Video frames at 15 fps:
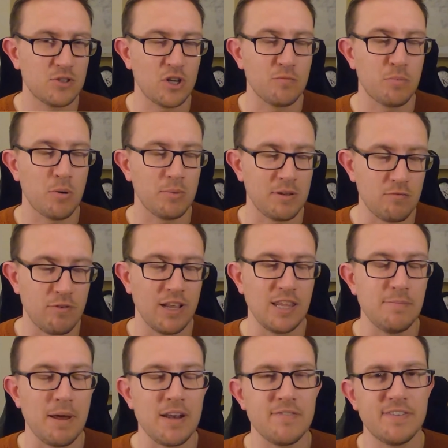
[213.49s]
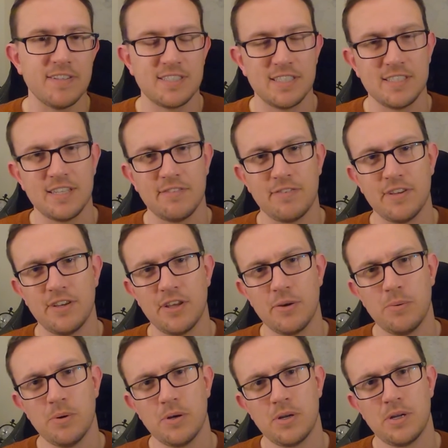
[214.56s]
so you've probably really benefited if you
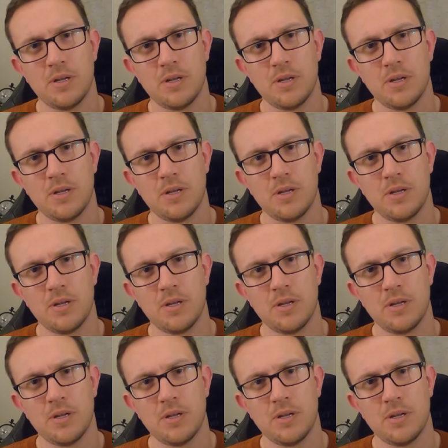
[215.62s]
do.